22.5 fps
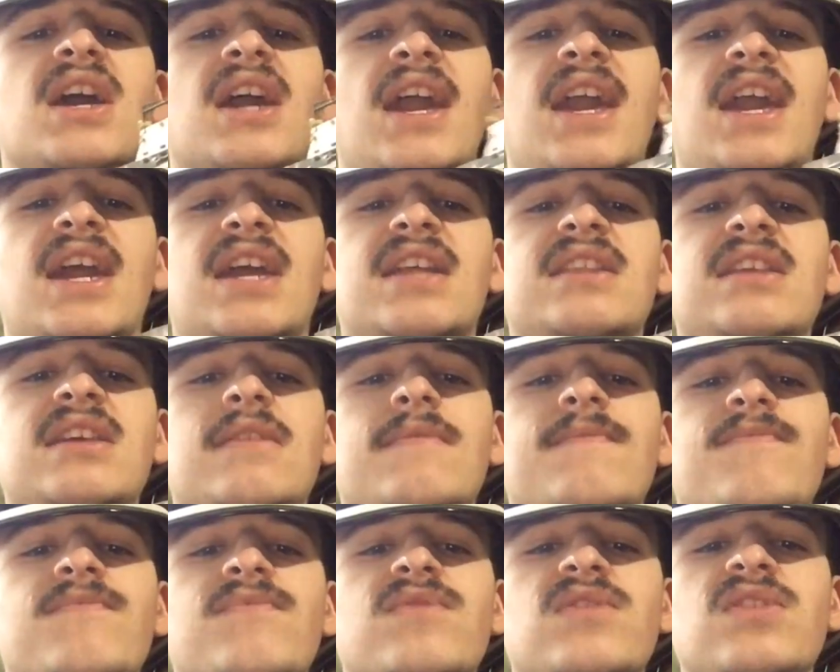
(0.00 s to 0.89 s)
and
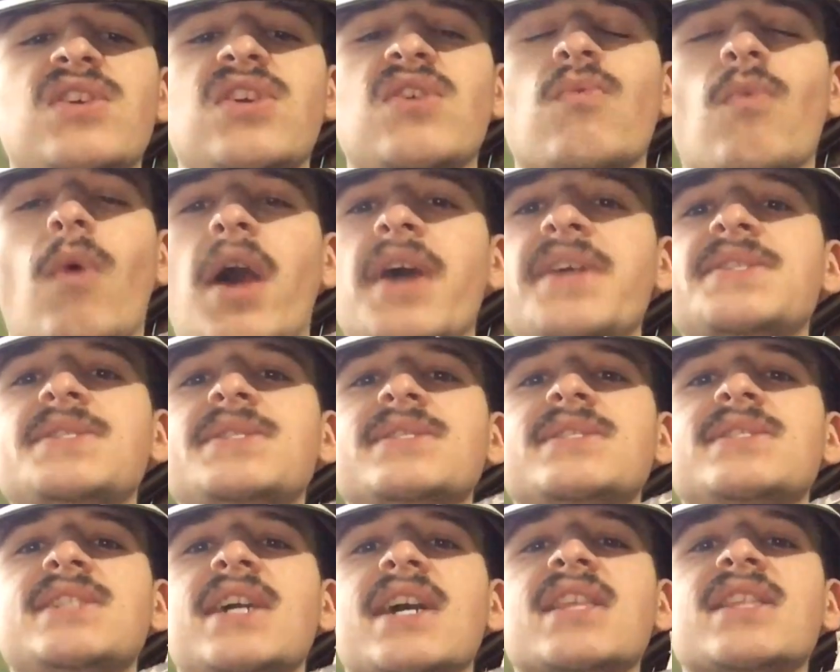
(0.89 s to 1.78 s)
it
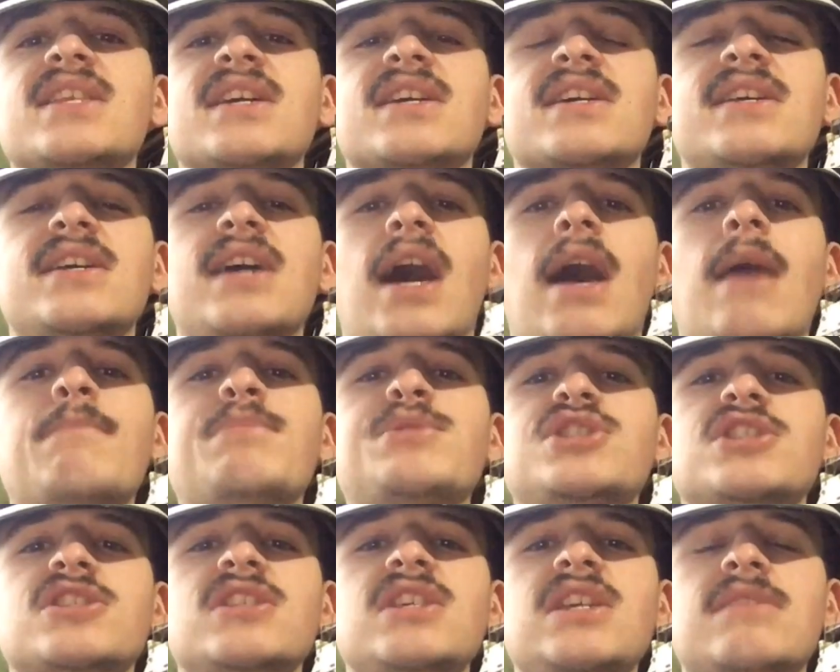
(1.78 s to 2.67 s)
was technically
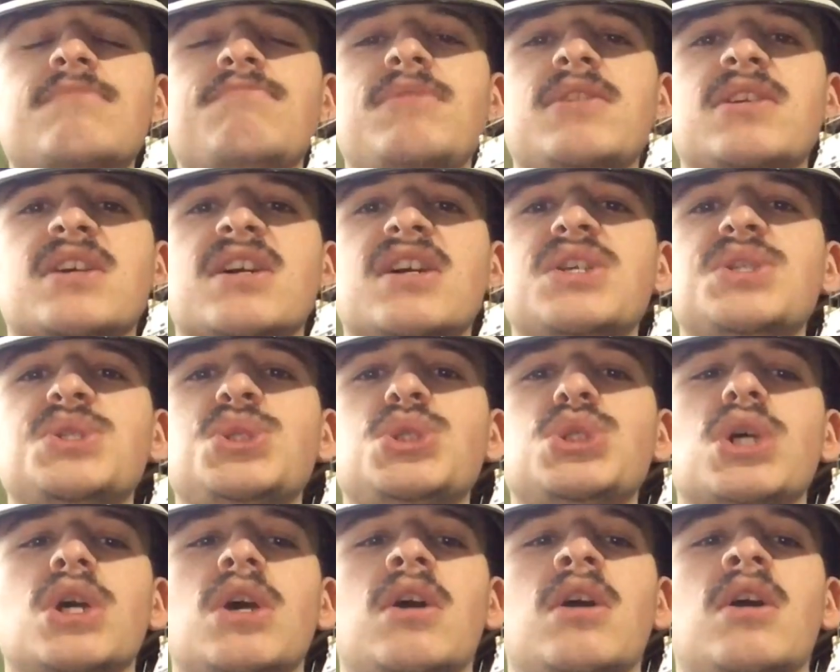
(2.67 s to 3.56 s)
obsolete,
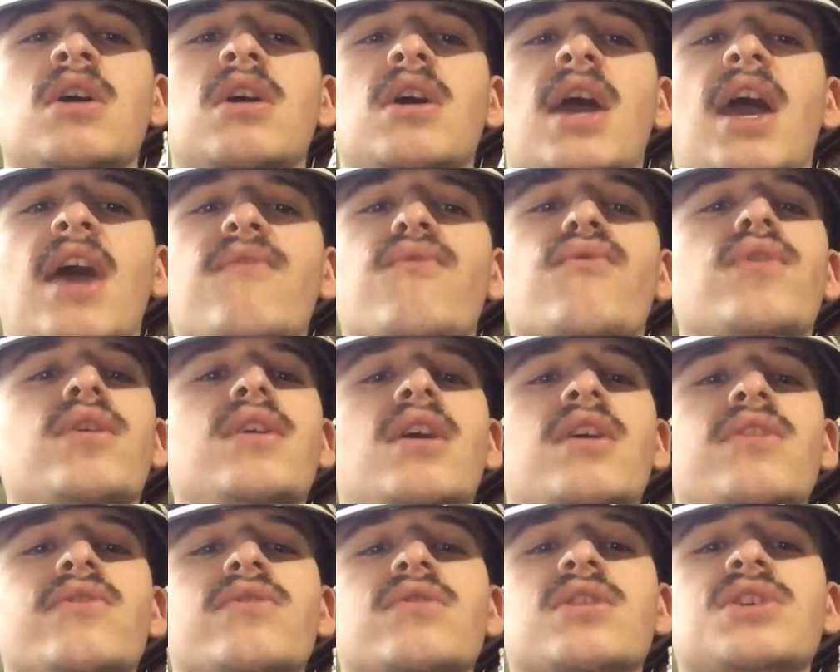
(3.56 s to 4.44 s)
because every
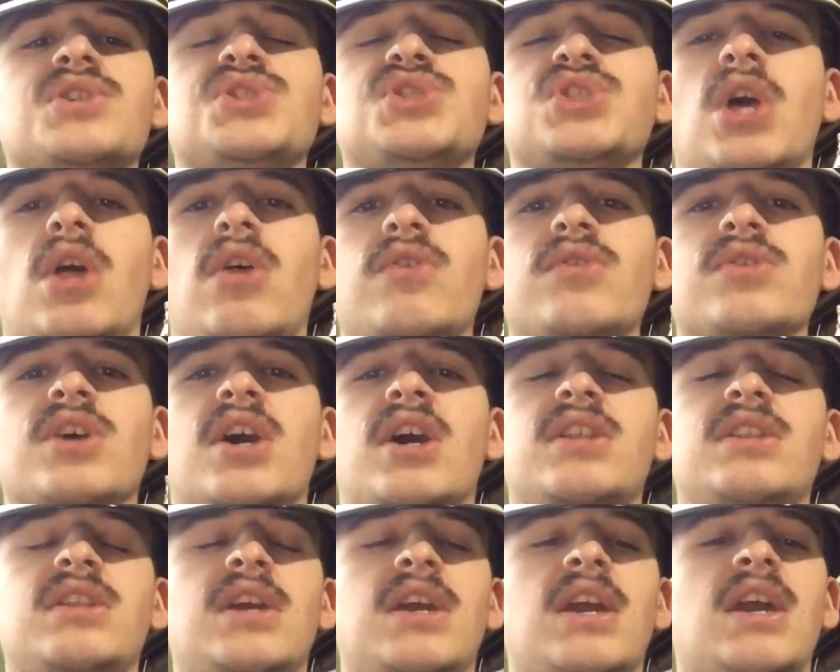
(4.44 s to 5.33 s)
other assault
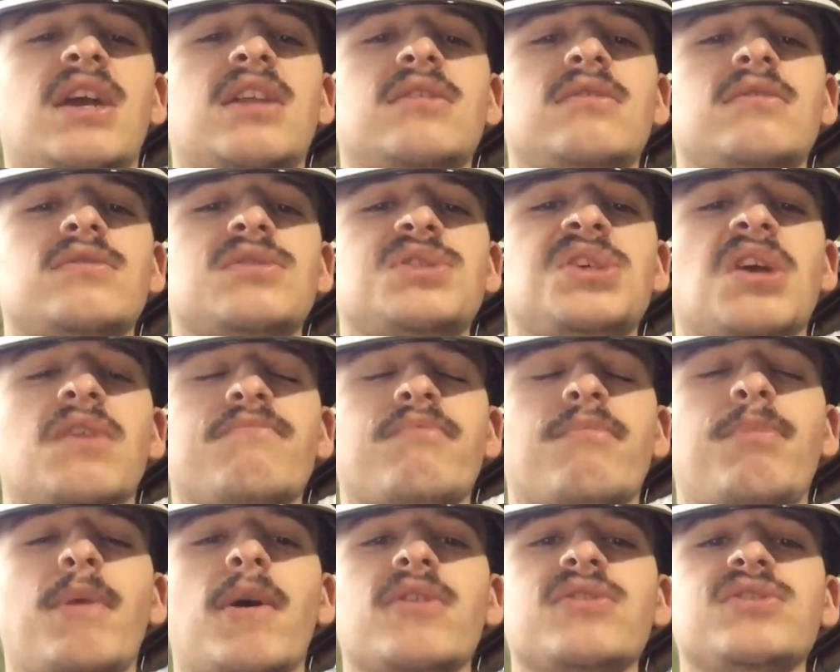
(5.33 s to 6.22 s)
gun and
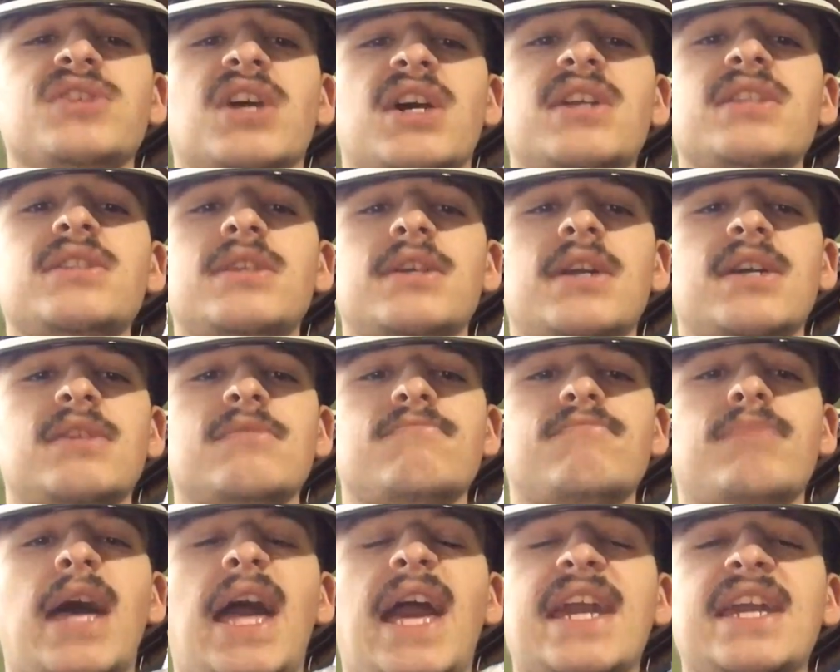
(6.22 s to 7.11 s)
self-propelled gun
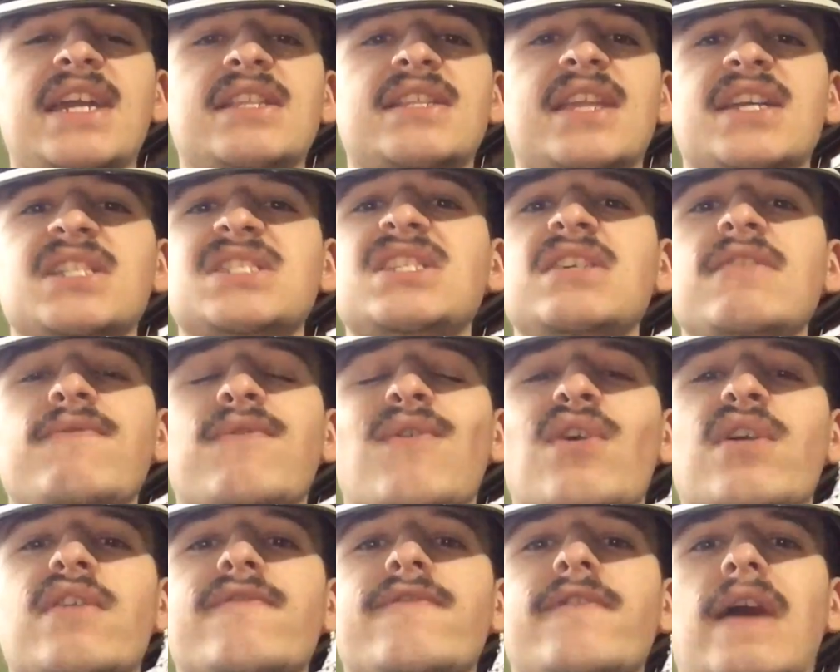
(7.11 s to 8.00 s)
by
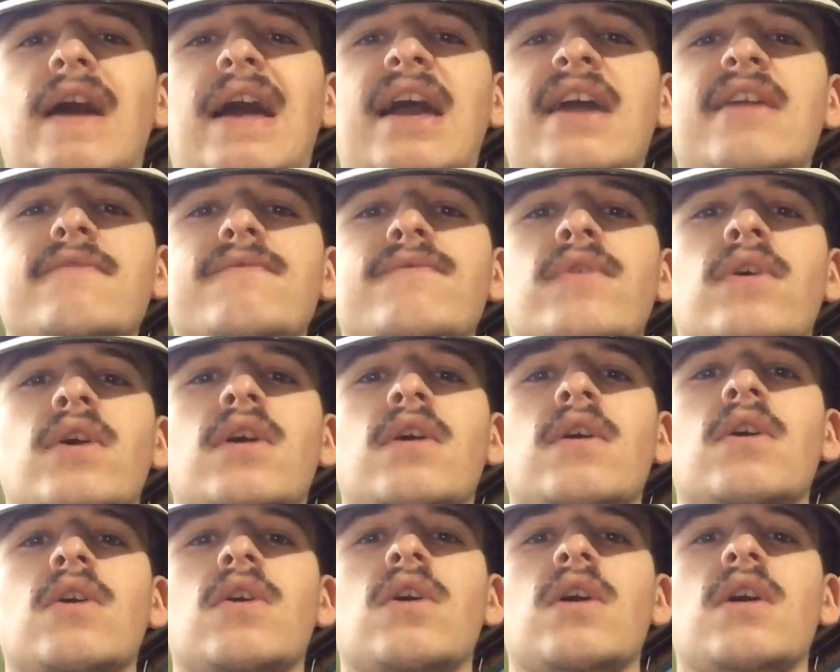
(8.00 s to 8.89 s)
1945
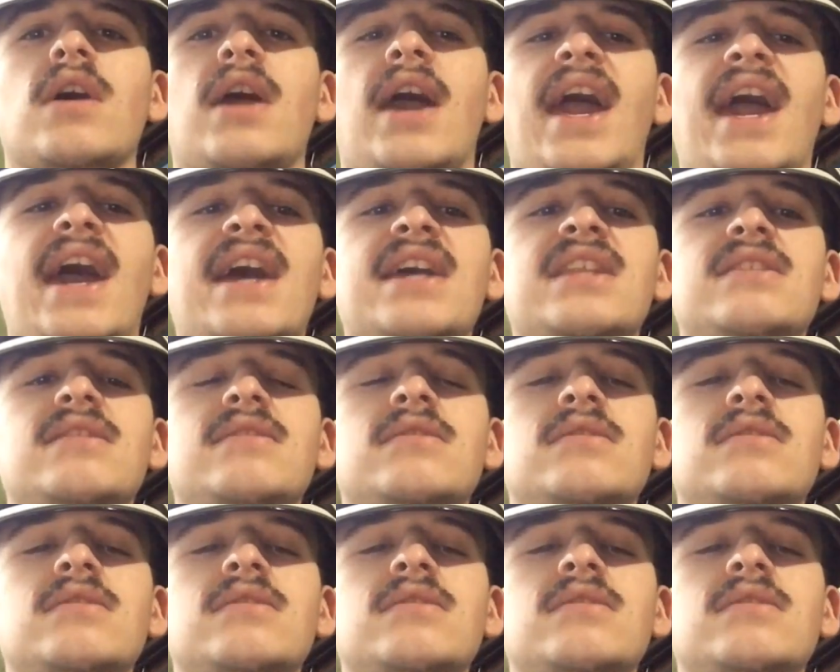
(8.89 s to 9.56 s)
had